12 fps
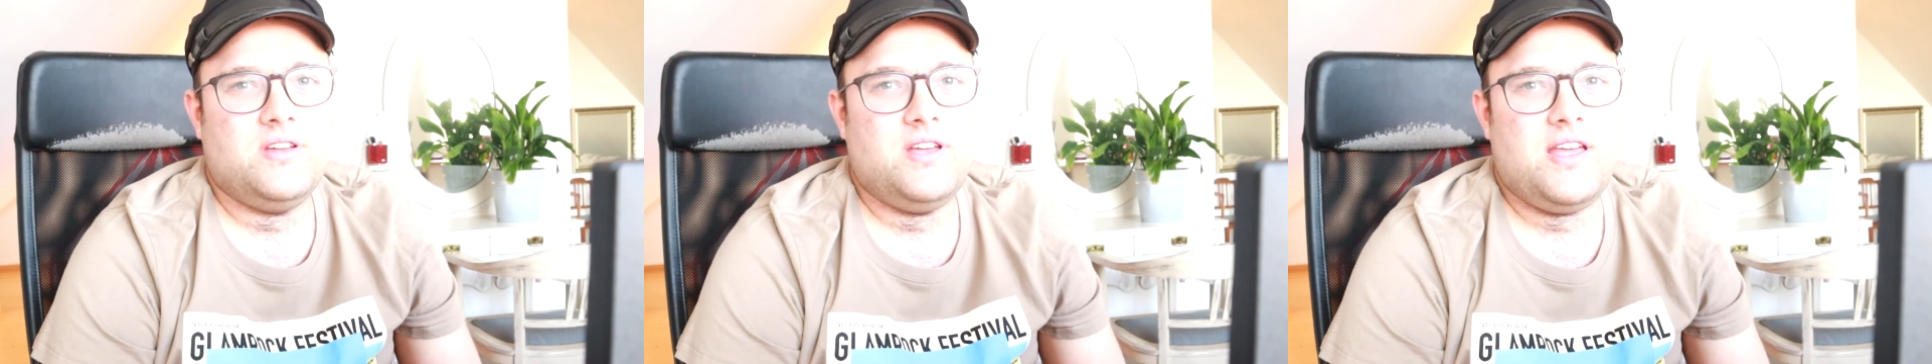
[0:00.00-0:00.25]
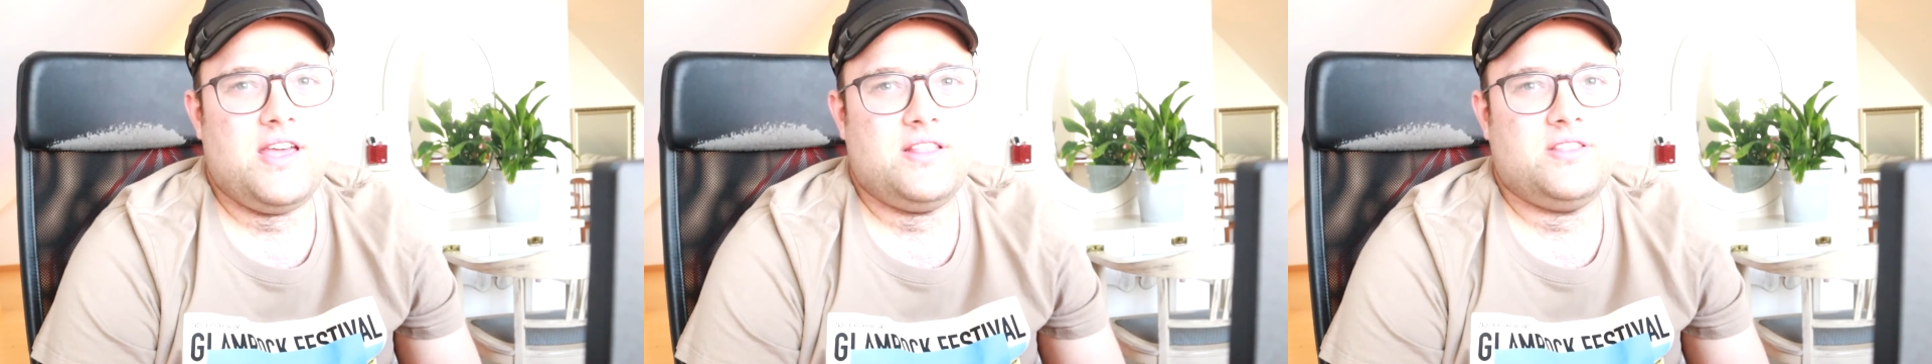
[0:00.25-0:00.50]

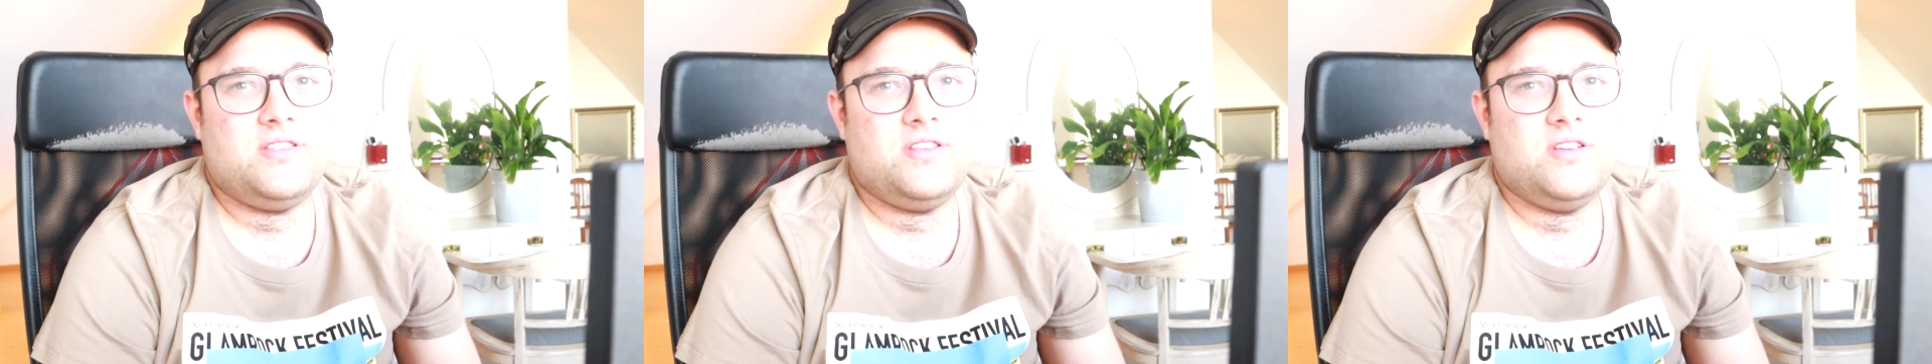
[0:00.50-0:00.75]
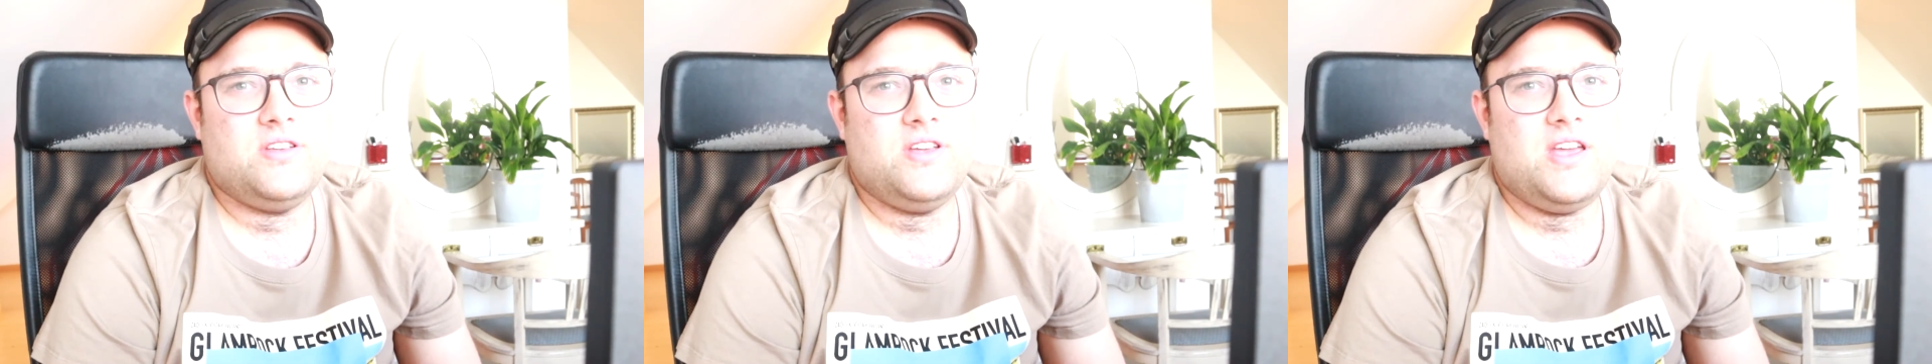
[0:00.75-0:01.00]

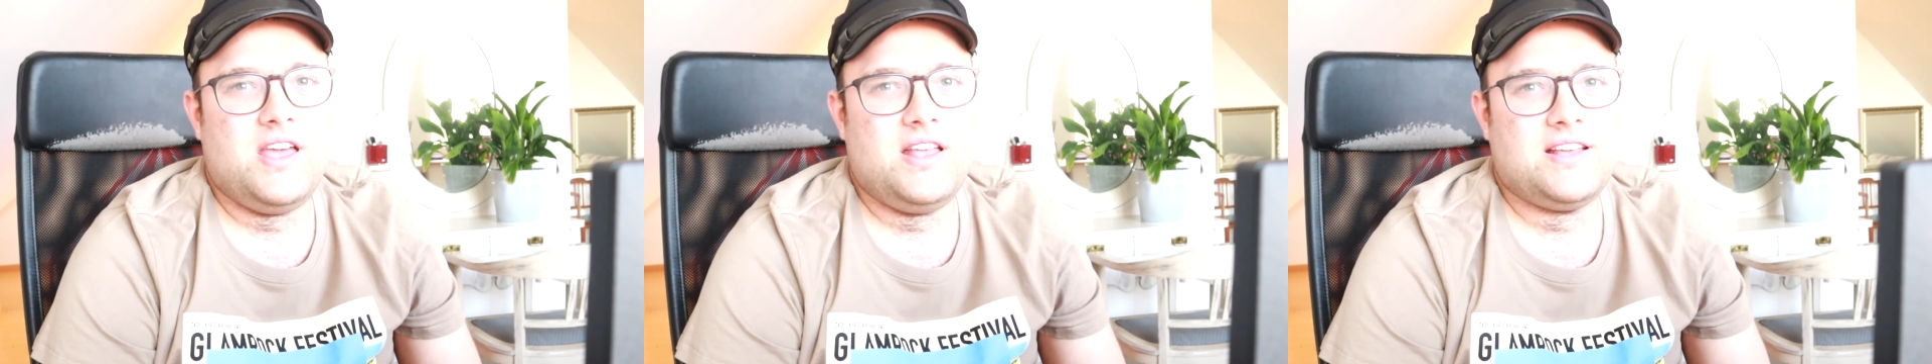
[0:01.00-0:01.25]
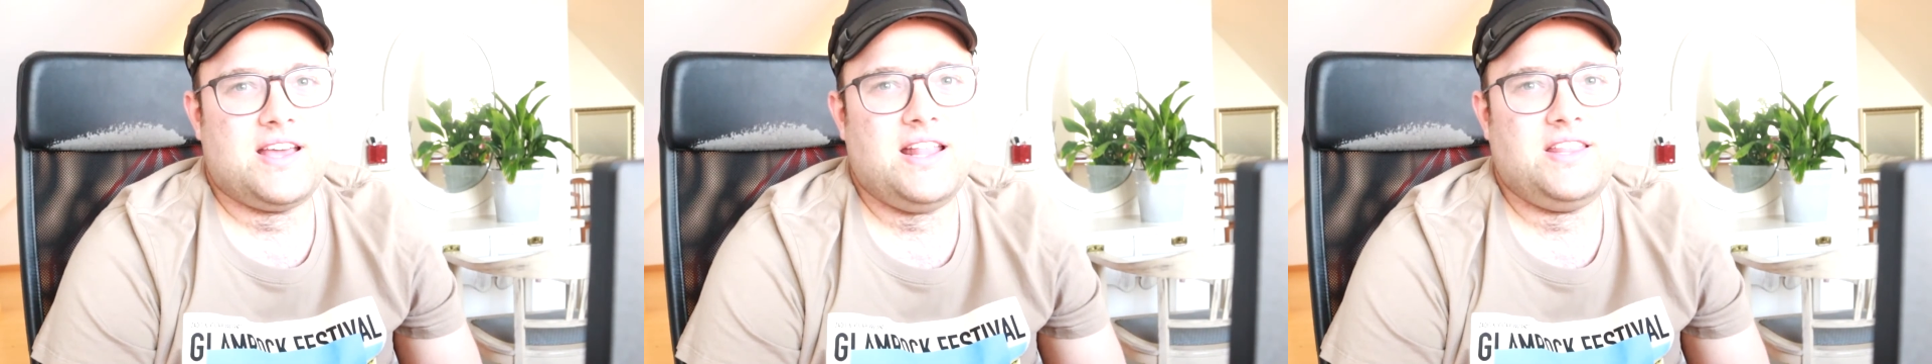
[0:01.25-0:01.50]
It
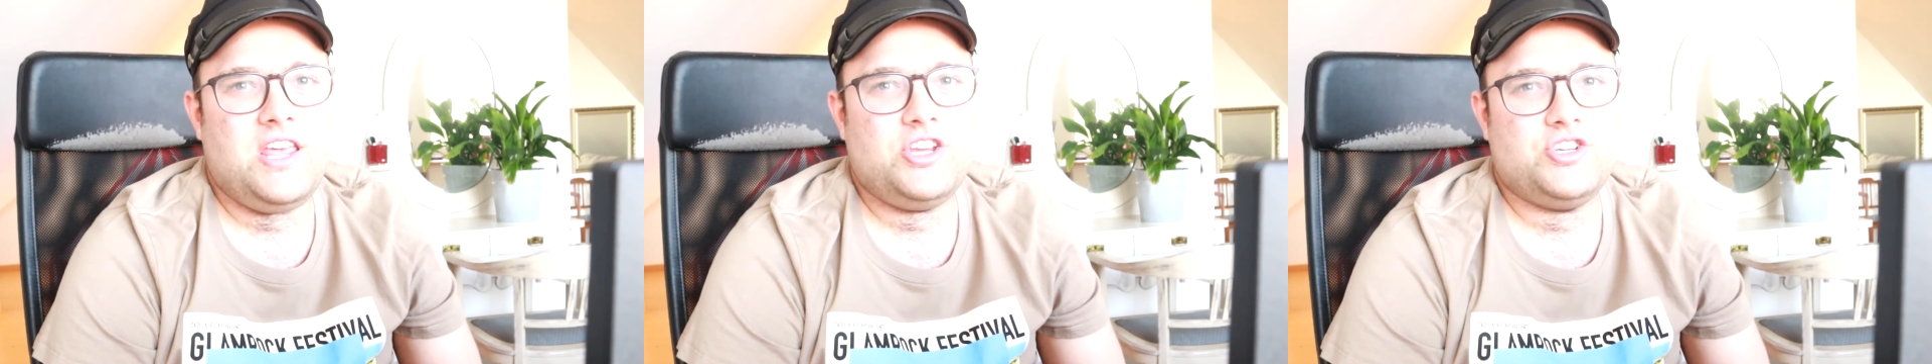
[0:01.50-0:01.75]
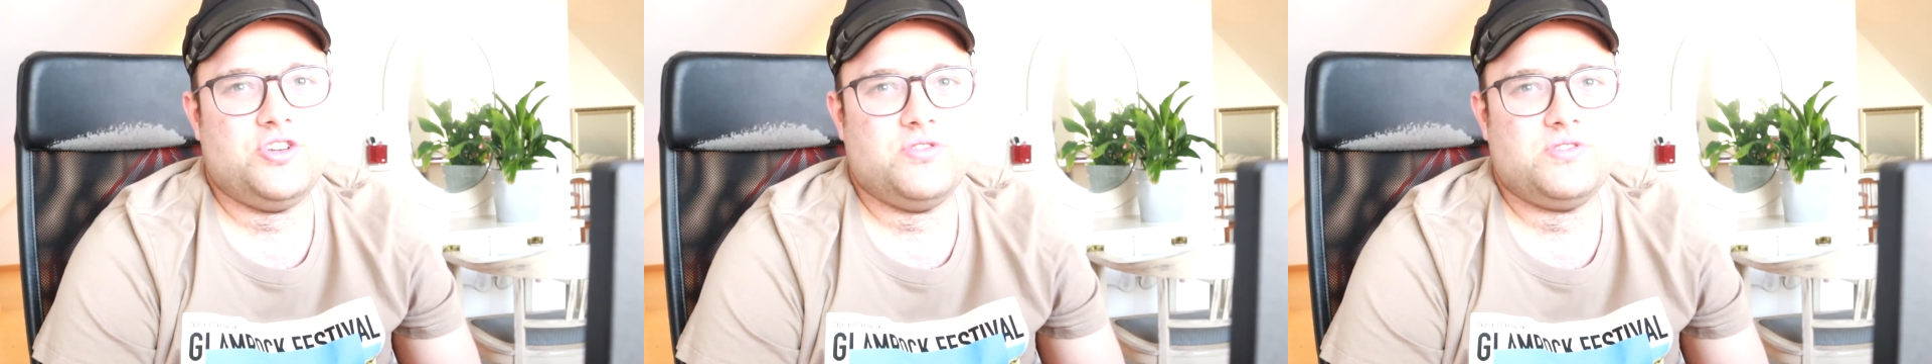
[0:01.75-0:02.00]
had
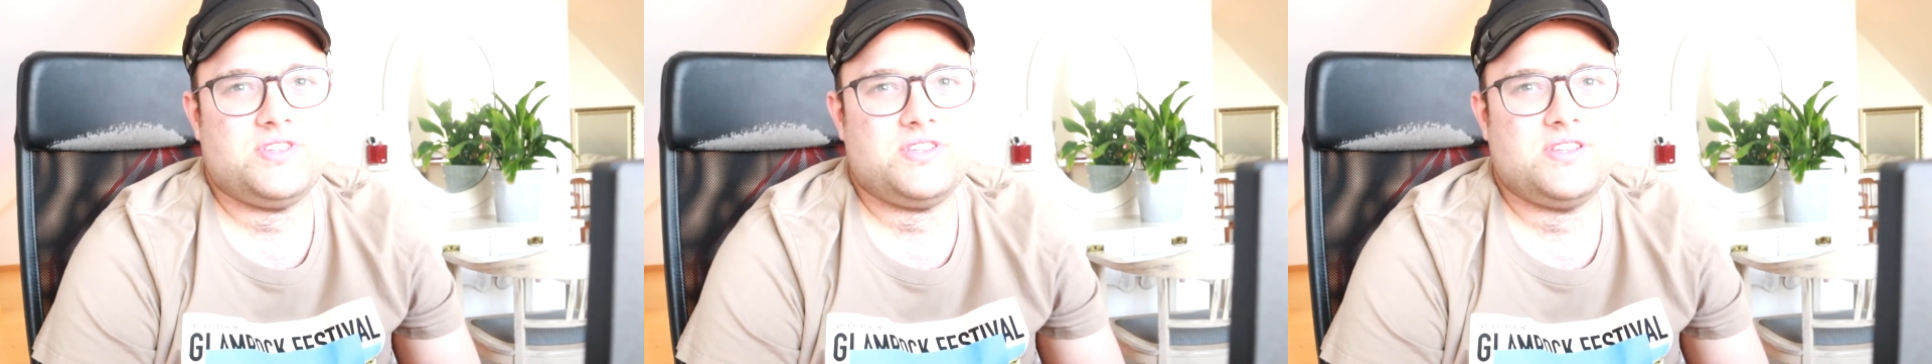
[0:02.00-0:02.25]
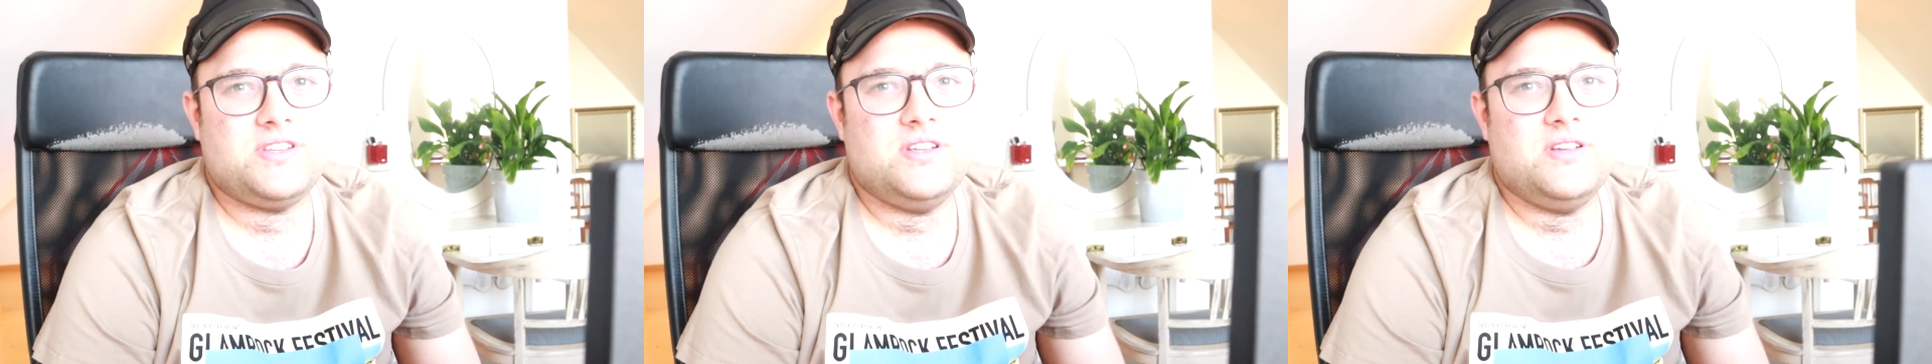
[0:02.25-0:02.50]

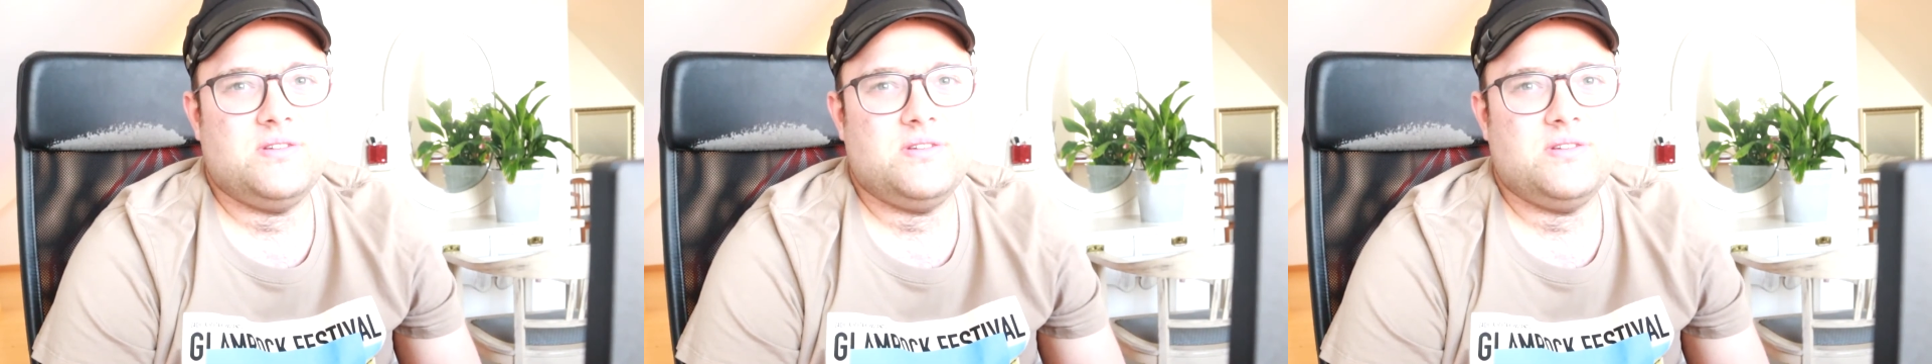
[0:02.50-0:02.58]
issues,